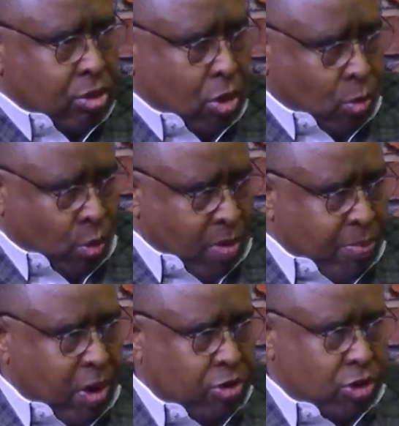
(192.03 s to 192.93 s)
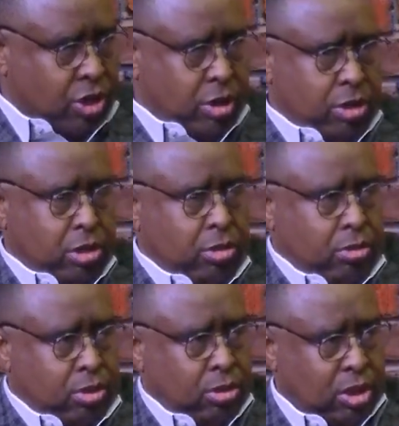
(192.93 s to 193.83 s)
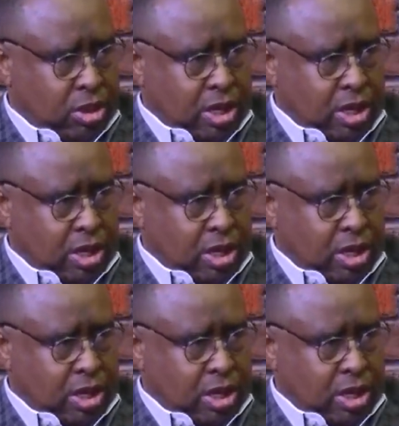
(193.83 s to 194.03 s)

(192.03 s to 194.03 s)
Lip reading: So what brought you here to this